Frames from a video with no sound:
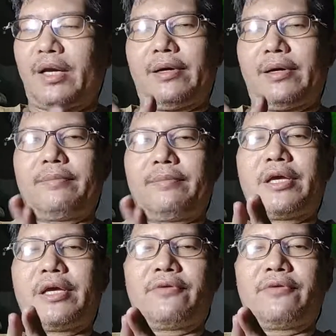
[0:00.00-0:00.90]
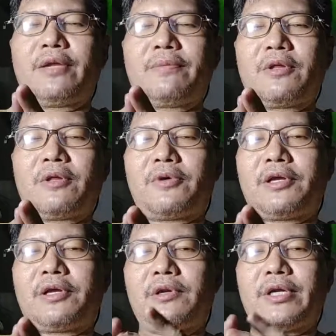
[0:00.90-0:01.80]
But here in the Philippines,
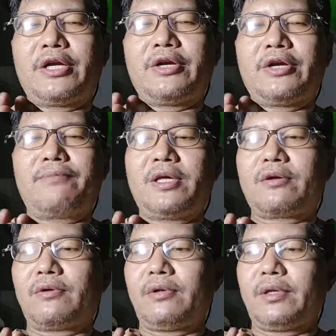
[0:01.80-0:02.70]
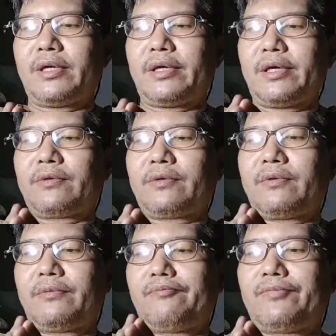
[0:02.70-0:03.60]
particularly here in the Bikol,
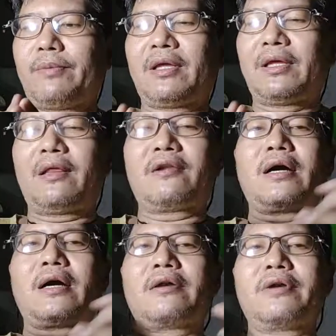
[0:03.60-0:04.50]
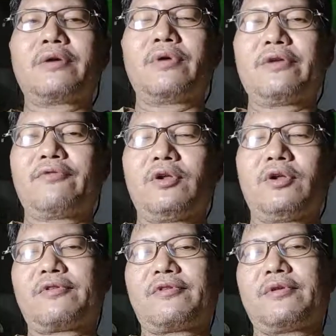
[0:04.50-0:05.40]
the materials gathering only
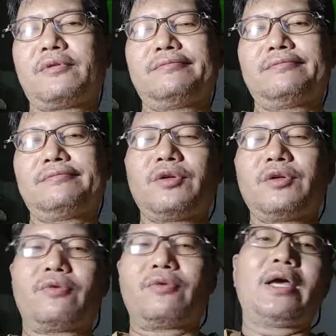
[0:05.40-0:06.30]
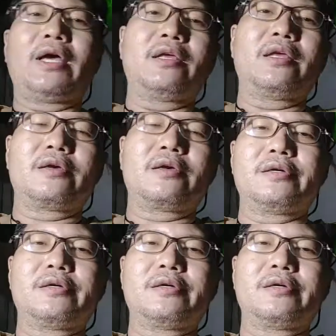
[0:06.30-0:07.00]
involves, finding